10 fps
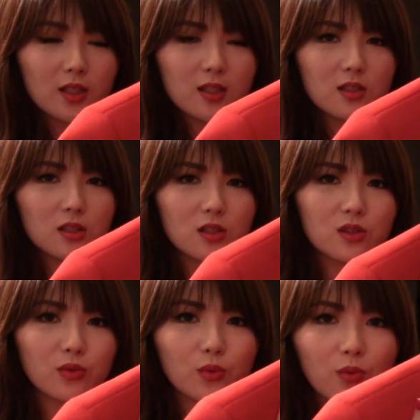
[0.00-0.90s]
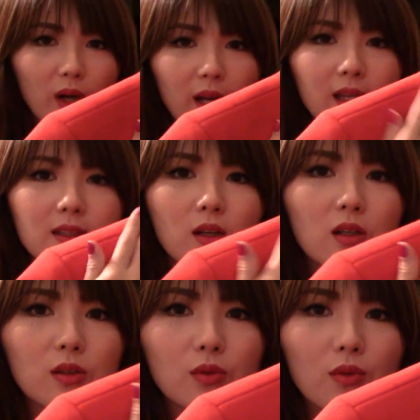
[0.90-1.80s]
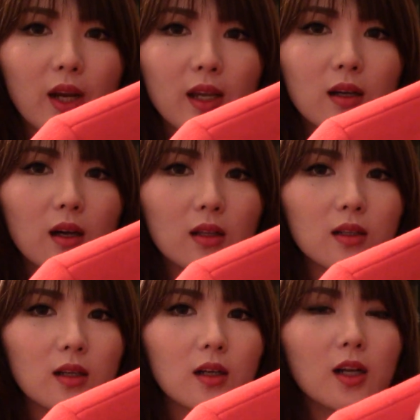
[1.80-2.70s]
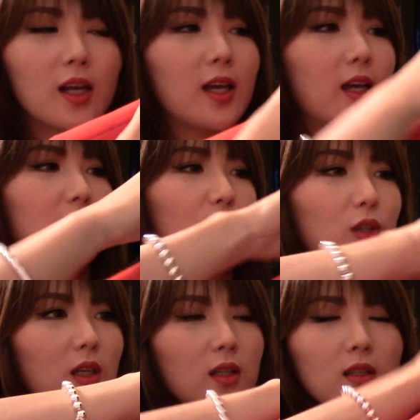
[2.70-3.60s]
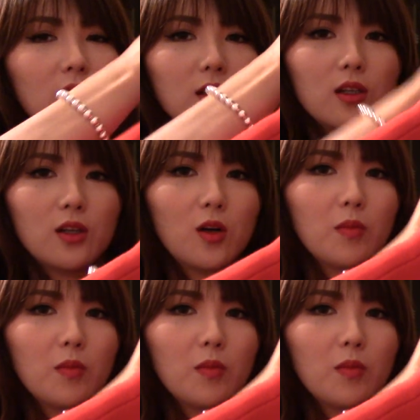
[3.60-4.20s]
It's just gray, dark gray color, and you can, you know,